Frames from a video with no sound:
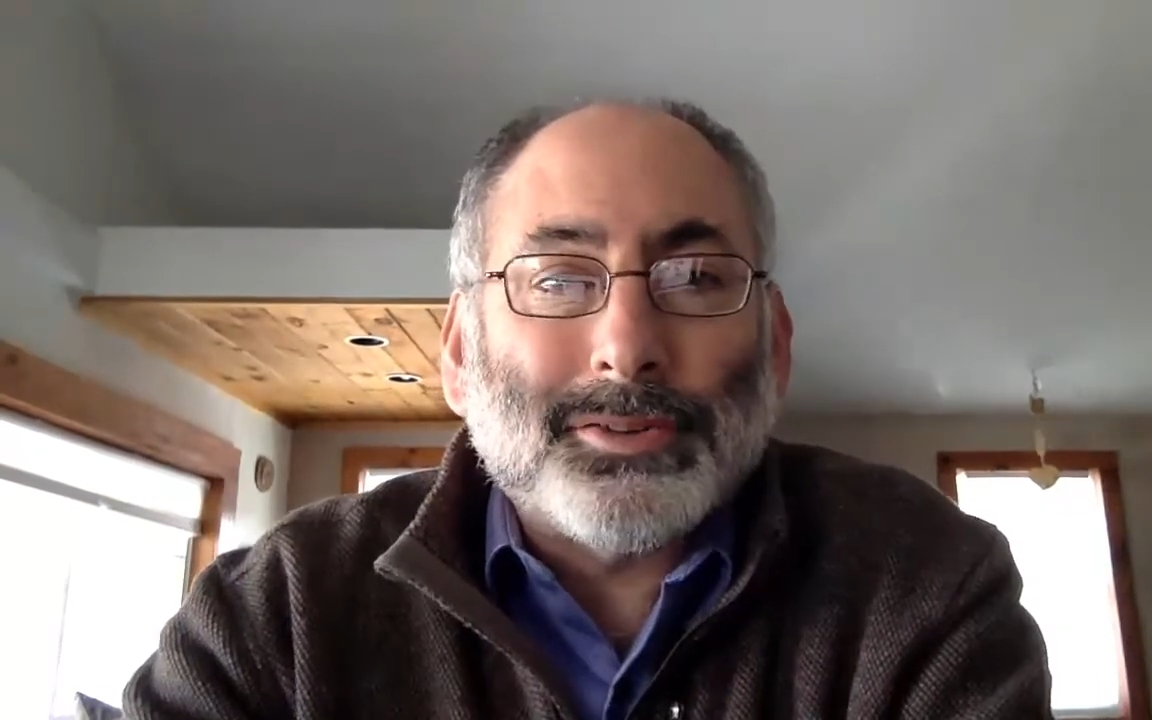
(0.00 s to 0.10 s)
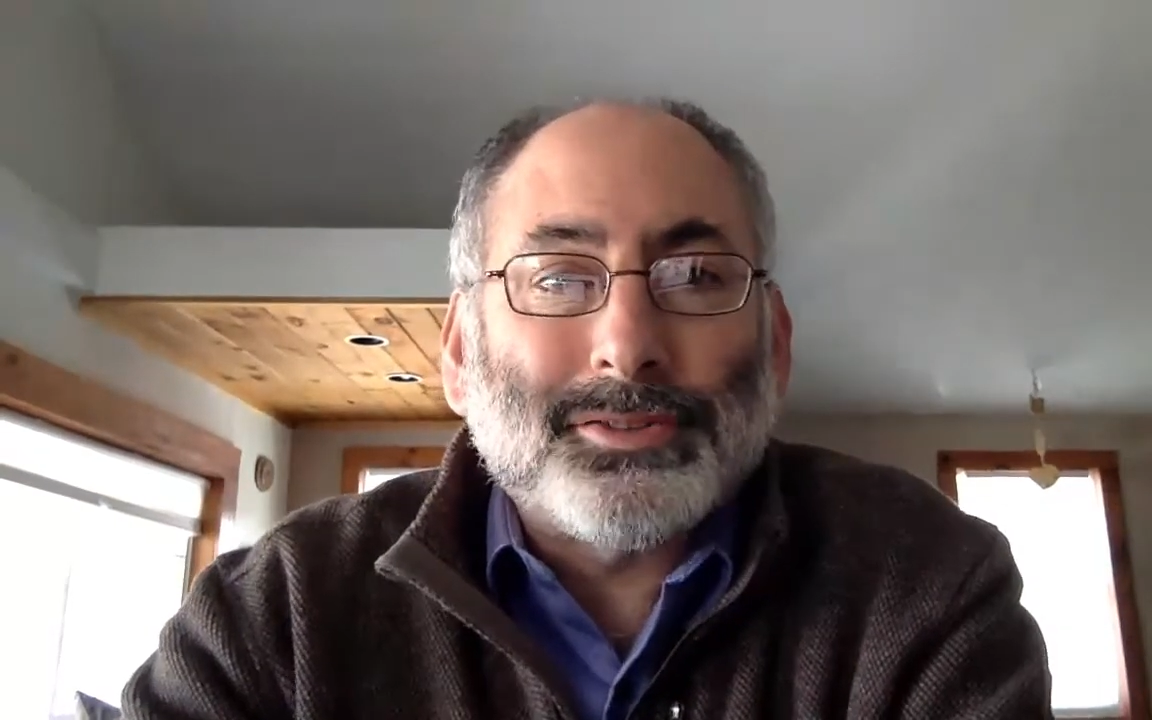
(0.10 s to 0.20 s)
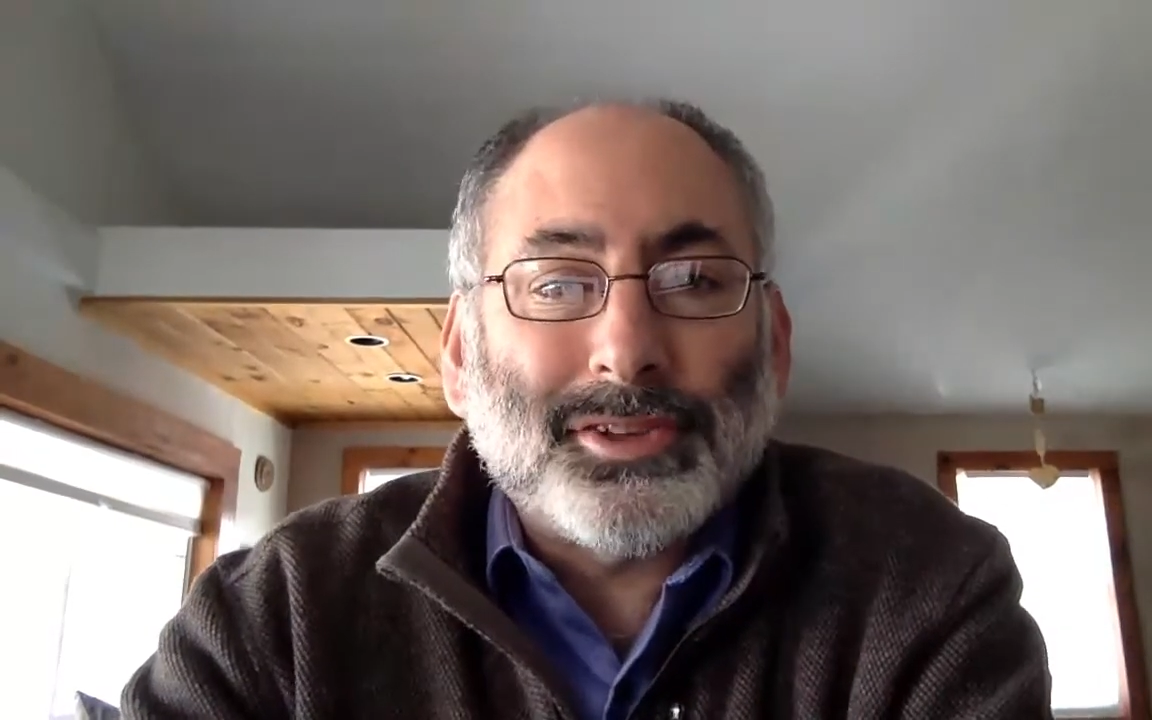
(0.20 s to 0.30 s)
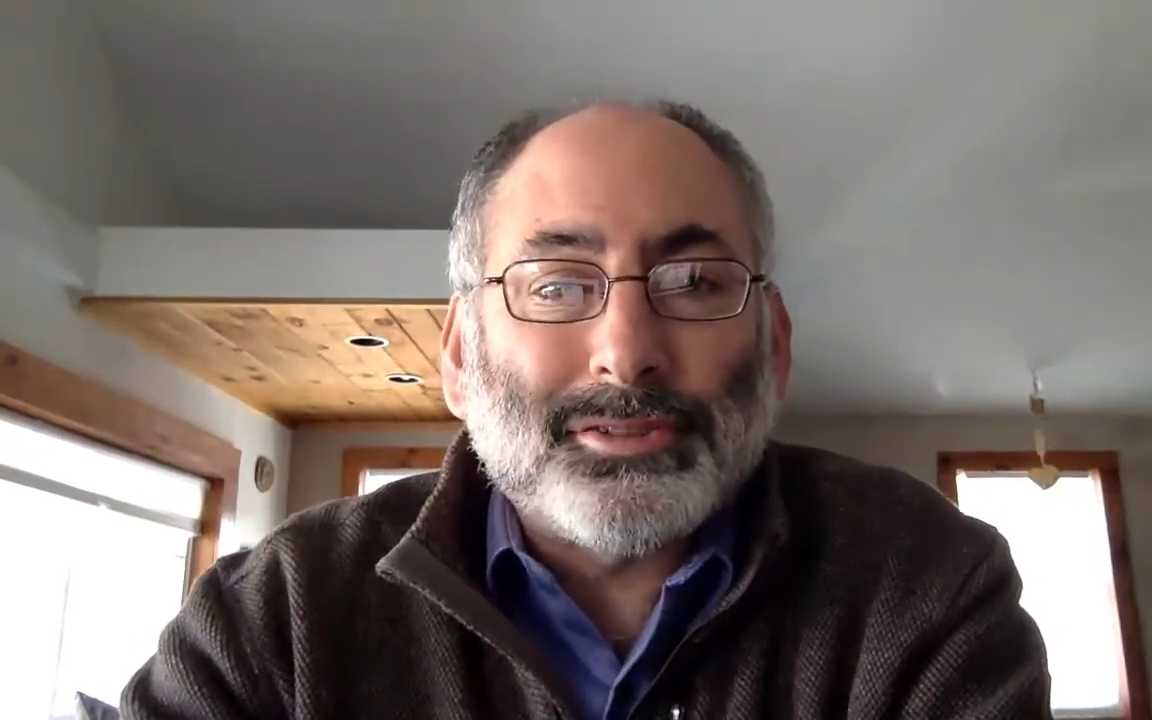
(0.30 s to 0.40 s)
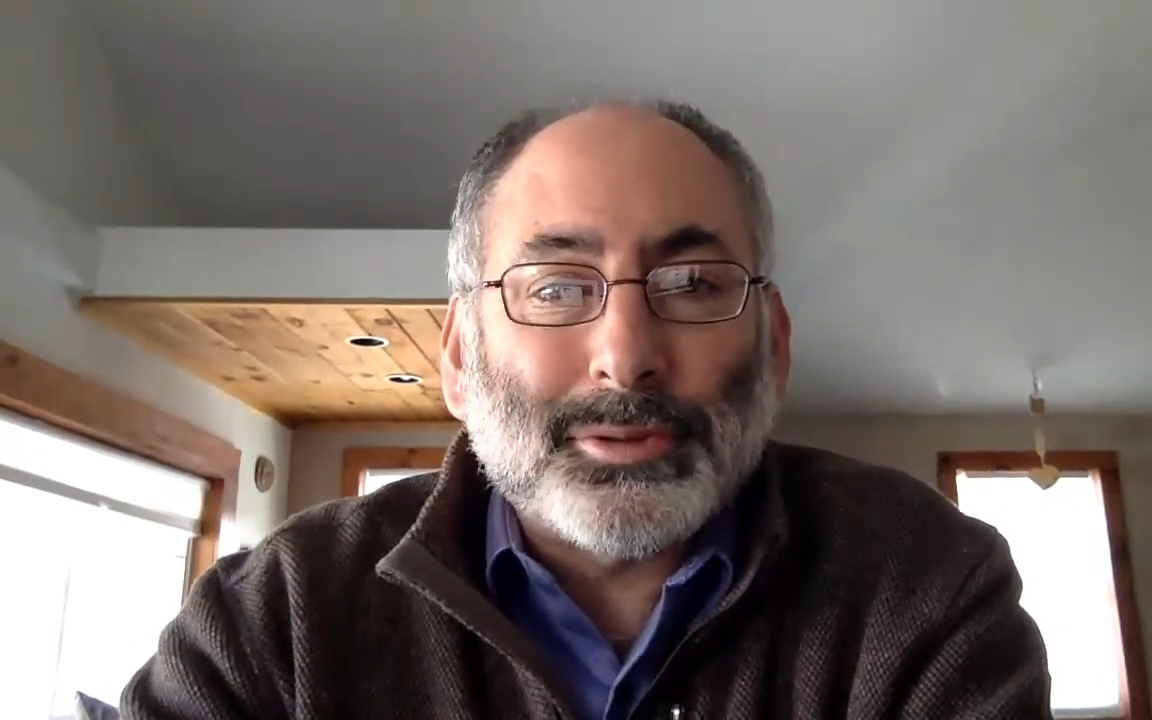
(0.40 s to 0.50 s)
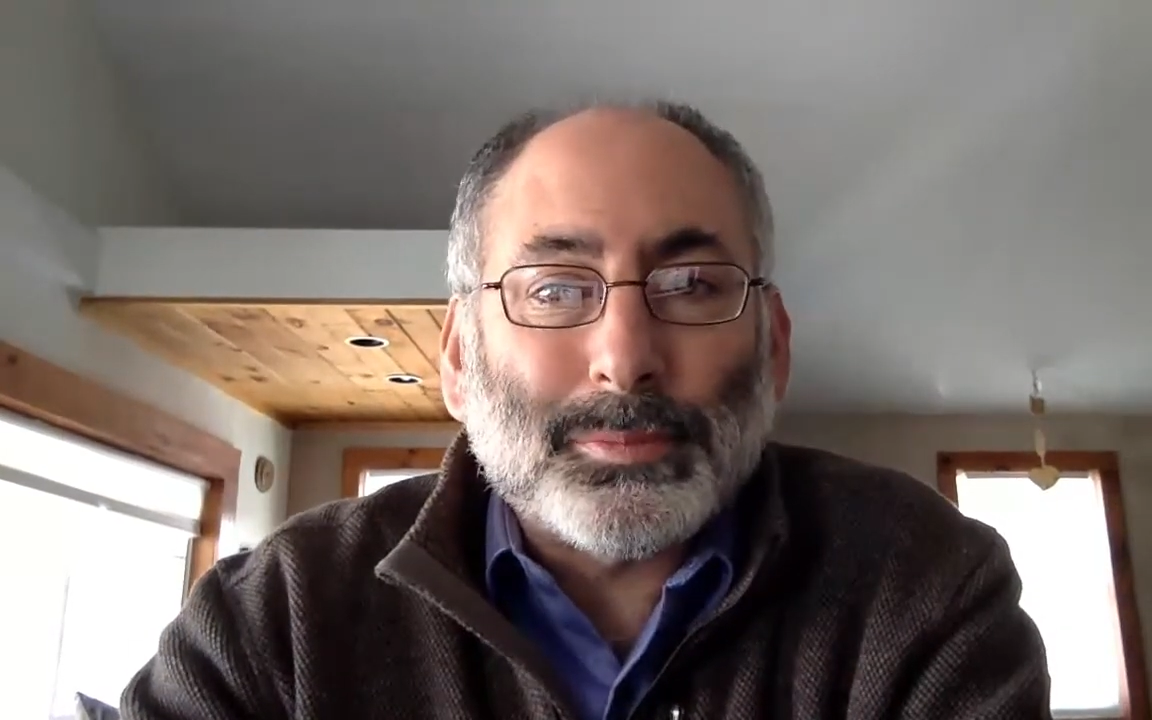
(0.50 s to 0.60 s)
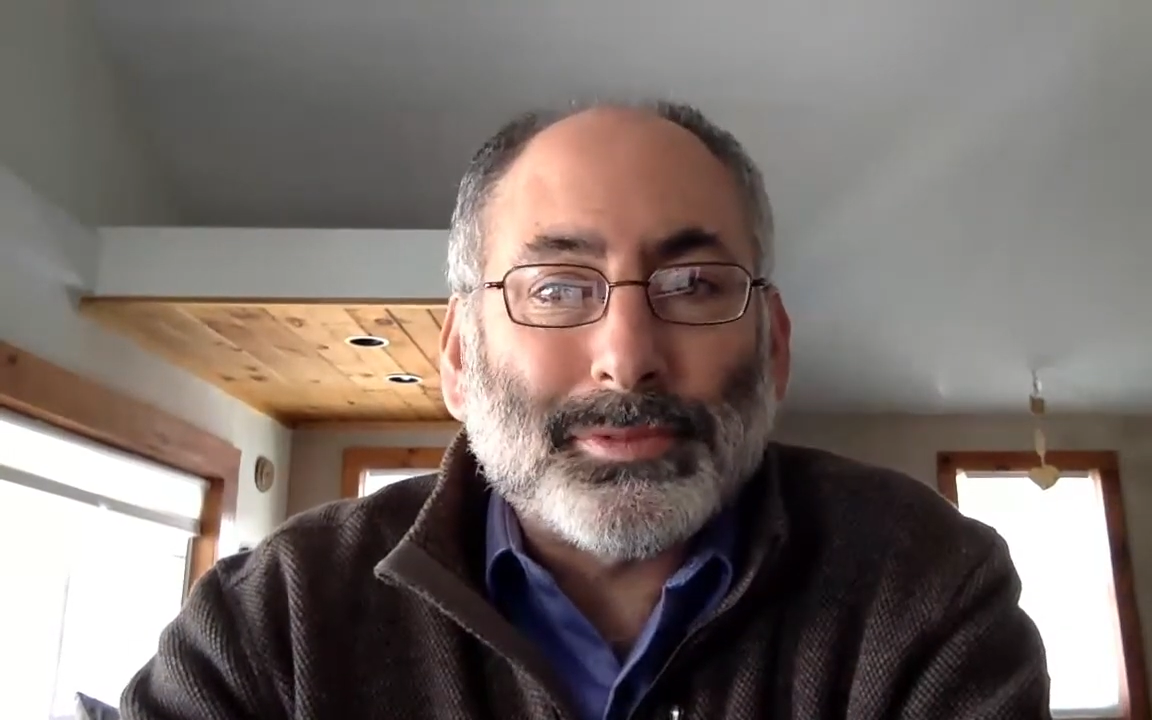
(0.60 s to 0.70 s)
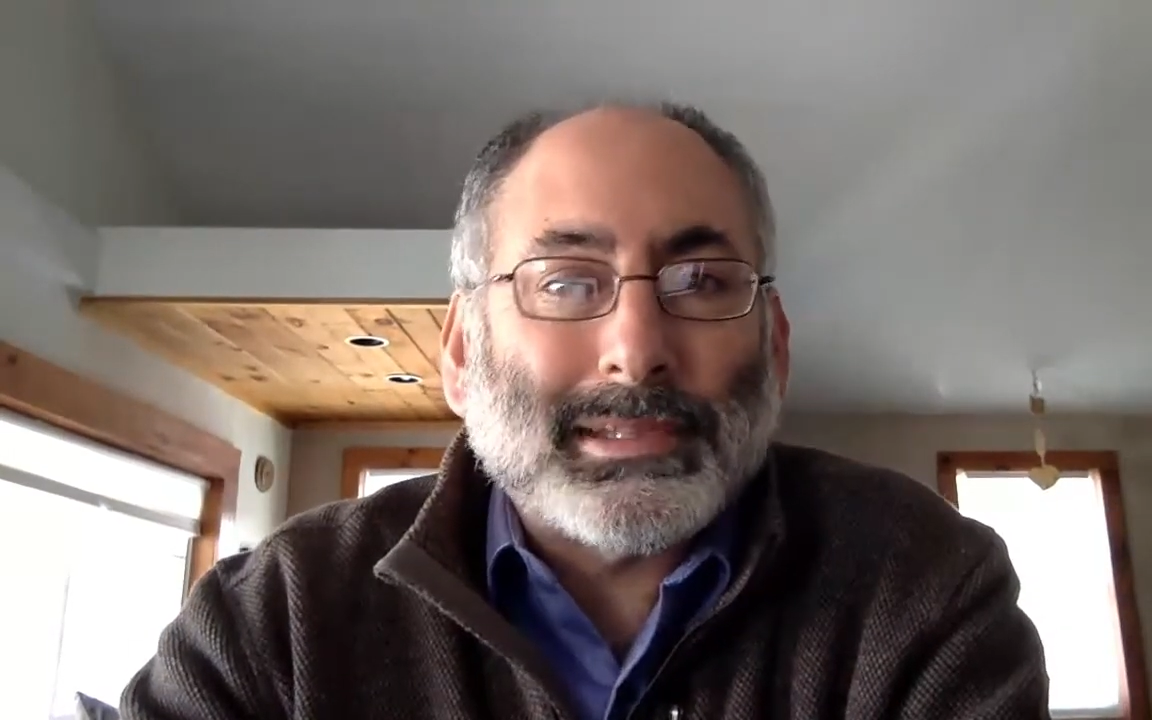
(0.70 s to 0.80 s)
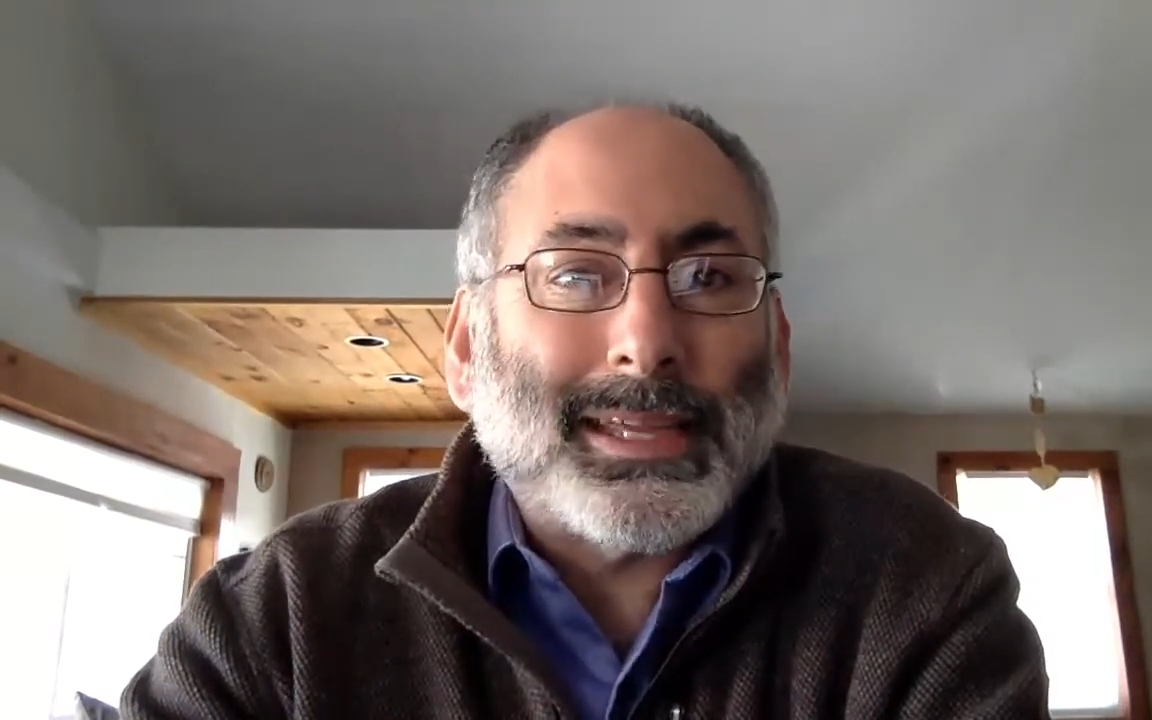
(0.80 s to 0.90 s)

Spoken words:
systems